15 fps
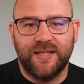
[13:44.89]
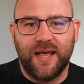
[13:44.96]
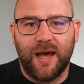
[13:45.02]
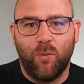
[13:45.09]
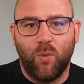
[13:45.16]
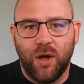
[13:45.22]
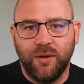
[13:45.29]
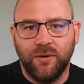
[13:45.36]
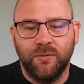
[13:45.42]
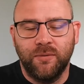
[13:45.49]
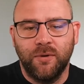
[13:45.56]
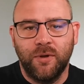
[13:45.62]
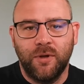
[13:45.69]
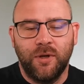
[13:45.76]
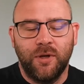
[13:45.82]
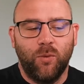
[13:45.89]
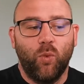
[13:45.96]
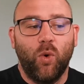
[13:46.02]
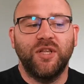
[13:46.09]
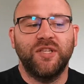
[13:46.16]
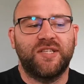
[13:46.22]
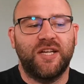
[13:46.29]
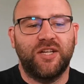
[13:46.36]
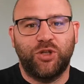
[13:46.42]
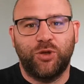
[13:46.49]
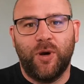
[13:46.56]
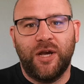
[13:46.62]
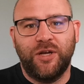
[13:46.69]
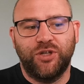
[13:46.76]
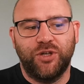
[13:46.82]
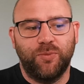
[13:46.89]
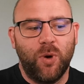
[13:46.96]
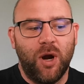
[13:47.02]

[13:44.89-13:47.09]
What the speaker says: that one situation.